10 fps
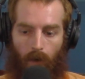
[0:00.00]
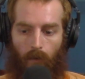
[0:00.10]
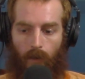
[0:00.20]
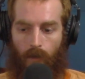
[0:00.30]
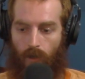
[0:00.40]

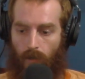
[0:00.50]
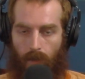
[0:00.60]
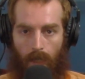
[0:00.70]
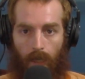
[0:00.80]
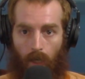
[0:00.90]
and just
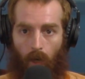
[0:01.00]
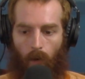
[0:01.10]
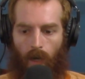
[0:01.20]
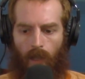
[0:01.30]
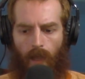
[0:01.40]
to get
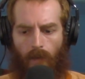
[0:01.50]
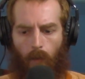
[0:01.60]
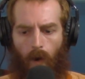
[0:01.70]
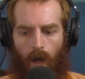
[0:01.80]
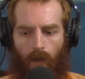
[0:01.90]
going. And that's
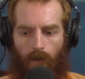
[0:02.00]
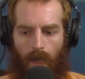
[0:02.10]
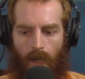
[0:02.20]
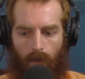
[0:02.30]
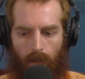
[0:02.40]
why I
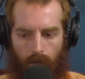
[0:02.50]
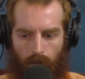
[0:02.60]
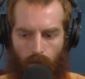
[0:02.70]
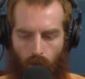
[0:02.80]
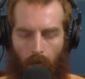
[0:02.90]
like
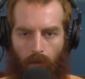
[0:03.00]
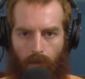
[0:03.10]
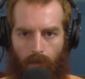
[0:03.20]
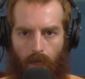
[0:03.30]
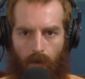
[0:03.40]
these
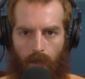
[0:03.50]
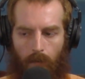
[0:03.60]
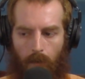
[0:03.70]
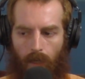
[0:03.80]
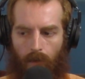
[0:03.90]
challenge series,
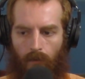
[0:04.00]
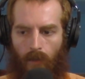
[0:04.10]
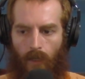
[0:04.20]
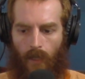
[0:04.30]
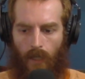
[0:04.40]
because
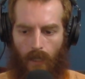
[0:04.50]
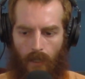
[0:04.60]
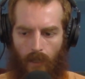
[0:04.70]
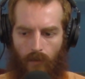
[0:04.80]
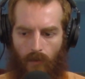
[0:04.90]
it
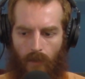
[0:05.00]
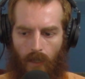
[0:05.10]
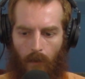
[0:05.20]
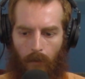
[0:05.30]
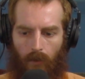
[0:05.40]
gives you
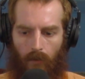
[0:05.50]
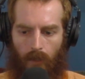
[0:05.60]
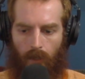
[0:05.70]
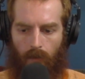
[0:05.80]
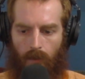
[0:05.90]
the
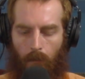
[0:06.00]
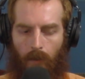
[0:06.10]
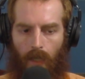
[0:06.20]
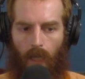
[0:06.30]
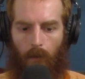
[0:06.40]
ability to
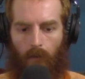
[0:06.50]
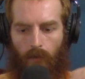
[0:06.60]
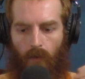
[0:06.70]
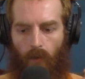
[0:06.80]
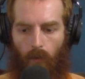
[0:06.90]
be able
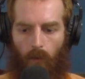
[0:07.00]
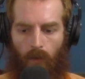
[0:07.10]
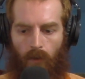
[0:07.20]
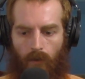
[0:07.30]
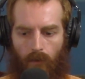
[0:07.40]
to
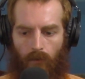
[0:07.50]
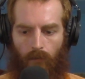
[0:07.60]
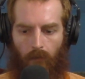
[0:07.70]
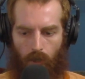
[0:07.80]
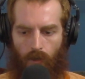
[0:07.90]

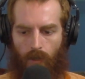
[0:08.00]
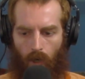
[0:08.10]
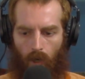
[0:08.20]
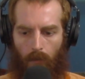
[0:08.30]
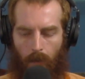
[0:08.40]
fish the
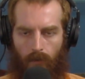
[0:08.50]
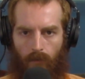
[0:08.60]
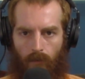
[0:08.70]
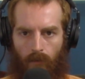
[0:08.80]
tournaments